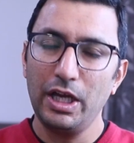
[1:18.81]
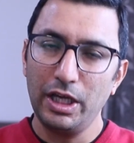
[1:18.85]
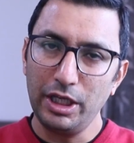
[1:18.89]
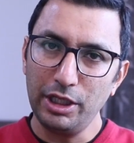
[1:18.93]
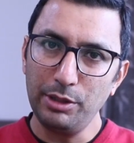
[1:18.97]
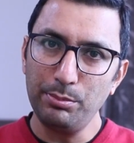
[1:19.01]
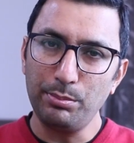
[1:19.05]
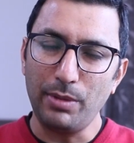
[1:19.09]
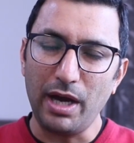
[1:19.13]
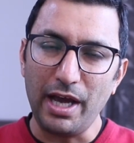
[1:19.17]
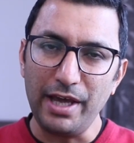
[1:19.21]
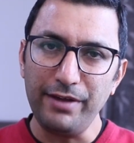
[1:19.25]

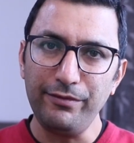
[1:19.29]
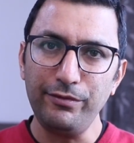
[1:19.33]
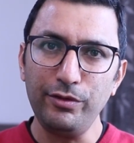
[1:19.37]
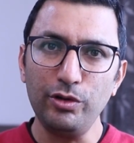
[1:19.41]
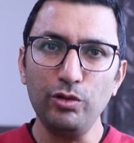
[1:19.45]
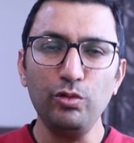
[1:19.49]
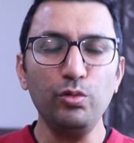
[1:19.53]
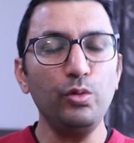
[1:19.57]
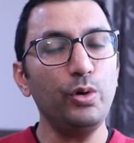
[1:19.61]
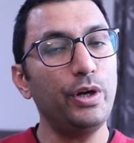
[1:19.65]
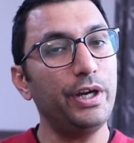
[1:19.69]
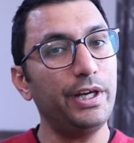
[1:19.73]
In my
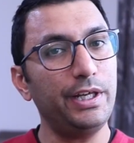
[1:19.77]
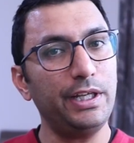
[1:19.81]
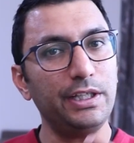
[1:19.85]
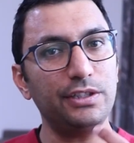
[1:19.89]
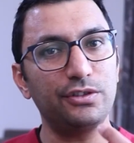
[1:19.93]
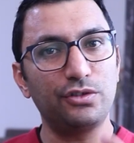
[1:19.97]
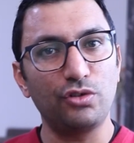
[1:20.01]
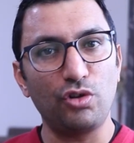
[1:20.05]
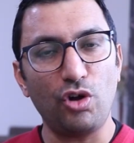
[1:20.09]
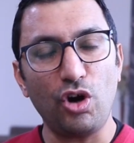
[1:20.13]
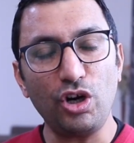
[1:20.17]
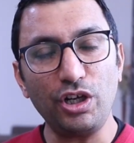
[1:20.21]
view, it
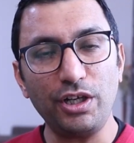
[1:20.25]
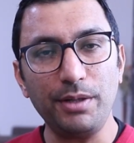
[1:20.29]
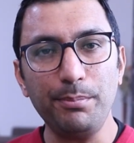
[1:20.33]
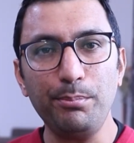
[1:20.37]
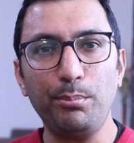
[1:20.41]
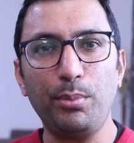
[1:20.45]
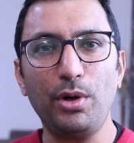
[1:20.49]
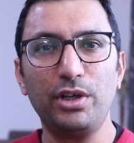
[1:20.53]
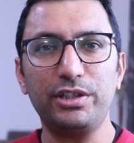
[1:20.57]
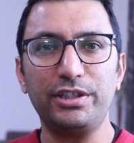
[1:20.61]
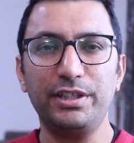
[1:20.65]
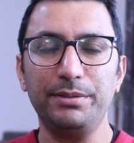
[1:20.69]
is not
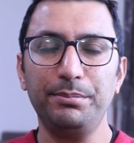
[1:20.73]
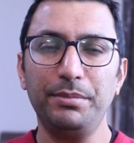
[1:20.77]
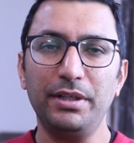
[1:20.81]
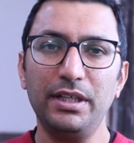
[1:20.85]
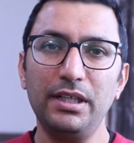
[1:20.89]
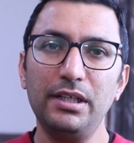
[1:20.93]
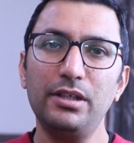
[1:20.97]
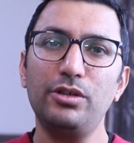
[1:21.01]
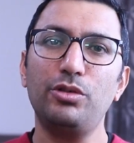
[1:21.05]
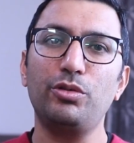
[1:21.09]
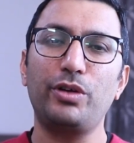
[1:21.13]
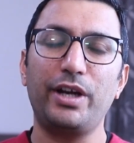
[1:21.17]

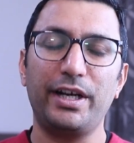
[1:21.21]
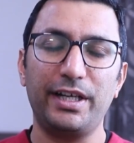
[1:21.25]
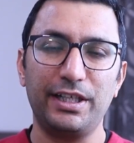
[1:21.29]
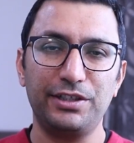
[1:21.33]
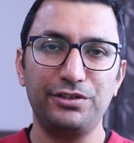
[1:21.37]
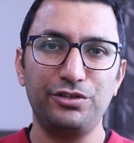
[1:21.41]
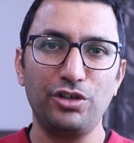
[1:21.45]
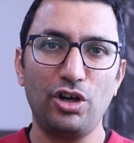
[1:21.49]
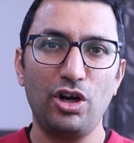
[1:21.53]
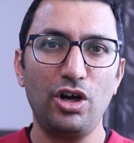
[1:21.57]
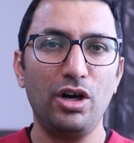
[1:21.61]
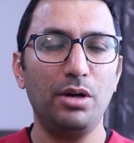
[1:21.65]
impossible to get
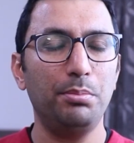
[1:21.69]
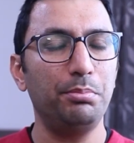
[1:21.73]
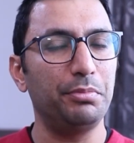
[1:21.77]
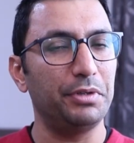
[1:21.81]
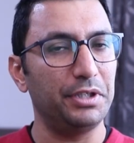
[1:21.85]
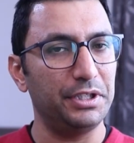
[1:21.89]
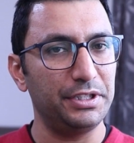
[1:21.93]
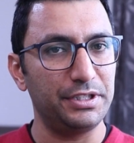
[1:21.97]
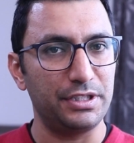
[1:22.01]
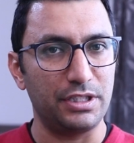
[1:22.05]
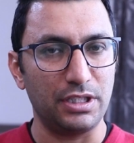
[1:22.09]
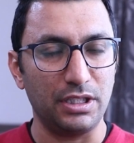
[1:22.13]
a job
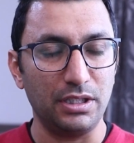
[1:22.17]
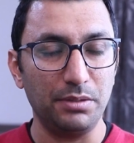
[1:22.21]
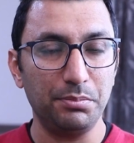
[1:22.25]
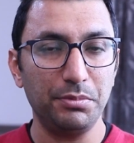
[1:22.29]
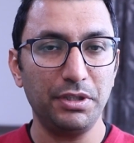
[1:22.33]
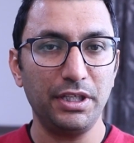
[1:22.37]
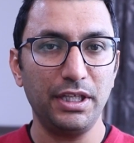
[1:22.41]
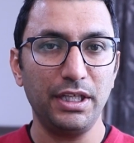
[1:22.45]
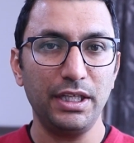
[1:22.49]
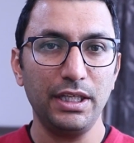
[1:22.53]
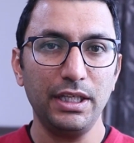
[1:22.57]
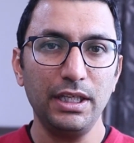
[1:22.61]
in
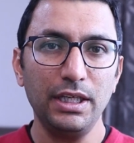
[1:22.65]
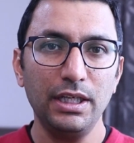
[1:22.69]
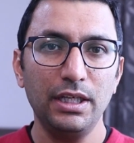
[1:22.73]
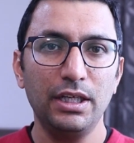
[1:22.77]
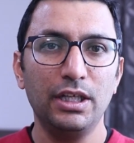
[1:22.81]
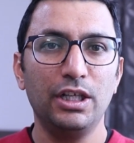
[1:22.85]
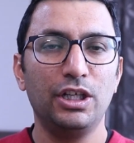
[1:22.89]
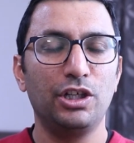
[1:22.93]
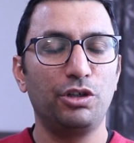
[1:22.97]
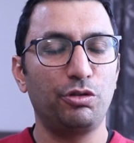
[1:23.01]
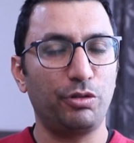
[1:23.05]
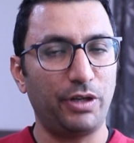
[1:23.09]
Germany,
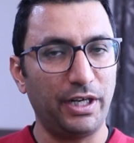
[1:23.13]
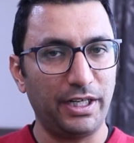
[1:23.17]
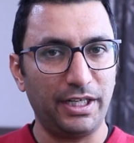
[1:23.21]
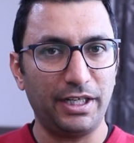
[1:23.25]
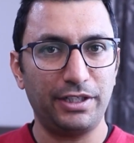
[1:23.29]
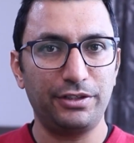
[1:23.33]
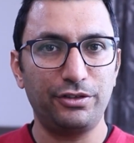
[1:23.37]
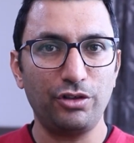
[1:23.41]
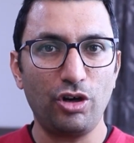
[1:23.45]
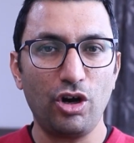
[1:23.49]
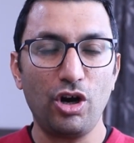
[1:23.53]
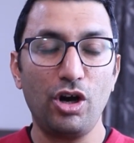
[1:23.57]
to get
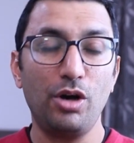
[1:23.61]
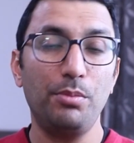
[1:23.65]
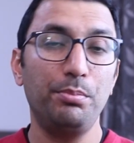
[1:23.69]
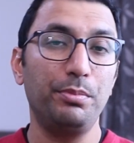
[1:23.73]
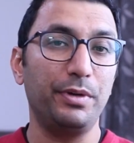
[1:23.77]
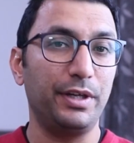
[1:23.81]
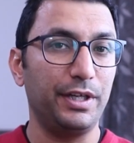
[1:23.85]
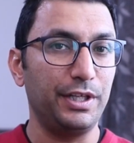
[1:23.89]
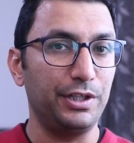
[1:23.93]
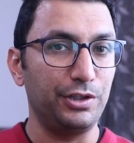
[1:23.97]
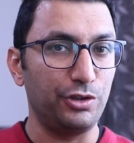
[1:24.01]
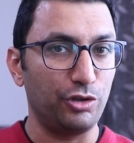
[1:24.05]
a
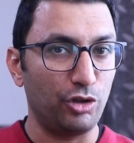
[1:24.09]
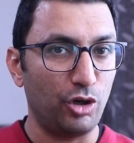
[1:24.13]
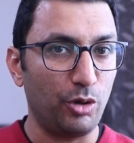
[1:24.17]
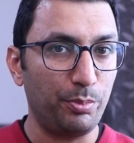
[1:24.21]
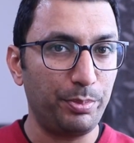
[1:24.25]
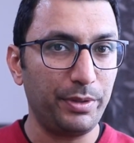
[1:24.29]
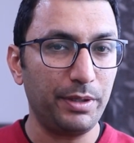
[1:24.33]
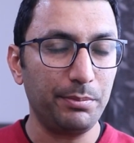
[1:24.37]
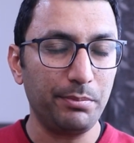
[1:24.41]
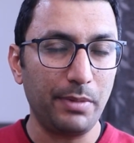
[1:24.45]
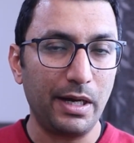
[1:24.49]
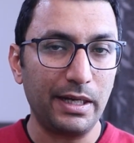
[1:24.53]
job in
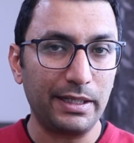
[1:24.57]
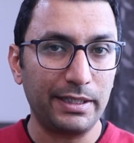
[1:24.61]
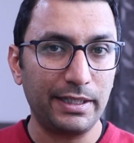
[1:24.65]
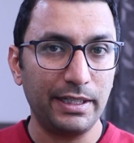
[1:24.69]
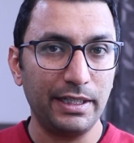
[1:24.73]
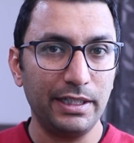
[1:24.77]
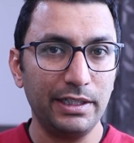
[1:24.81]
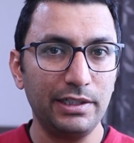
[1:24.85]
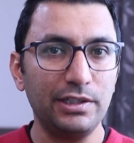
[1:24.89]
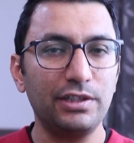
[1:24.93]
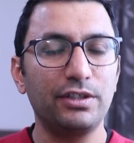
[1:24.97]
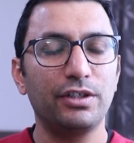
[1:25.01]
European
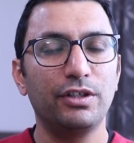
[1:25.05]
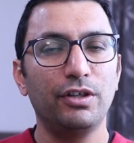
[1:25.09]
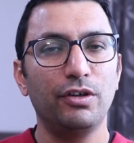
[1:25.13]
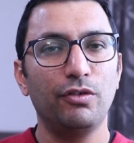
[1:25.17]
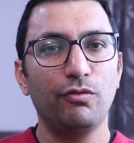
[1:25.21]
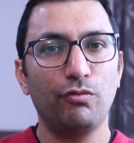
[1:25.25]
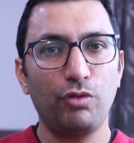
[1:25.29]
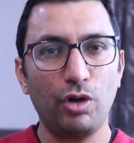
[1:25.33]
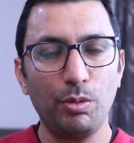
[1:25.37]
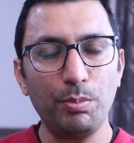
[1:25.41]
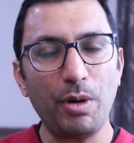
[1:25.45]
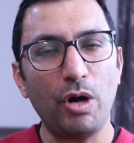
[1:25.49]
markets
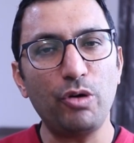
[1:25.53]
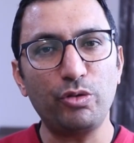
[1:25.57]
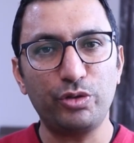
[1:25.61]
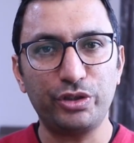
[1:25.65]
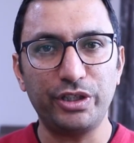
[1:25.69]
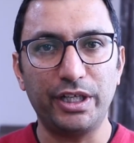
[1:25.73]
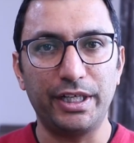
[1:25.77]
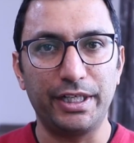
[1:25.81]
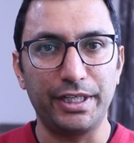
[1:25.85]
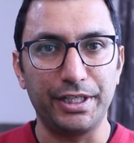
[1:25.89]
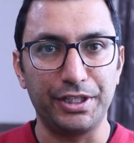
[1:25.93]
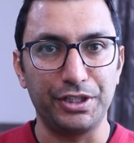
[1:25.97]
from
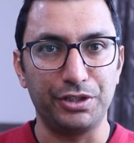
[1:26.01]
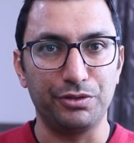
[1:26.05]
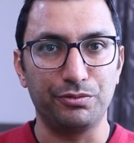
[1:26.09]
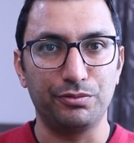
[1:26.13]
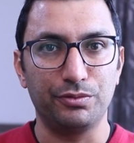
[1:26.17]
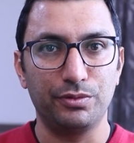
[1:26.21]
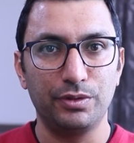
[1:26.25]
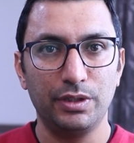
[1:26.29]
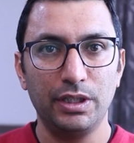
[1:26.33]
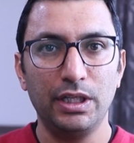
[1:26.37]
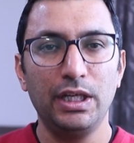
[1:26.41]
outside EU.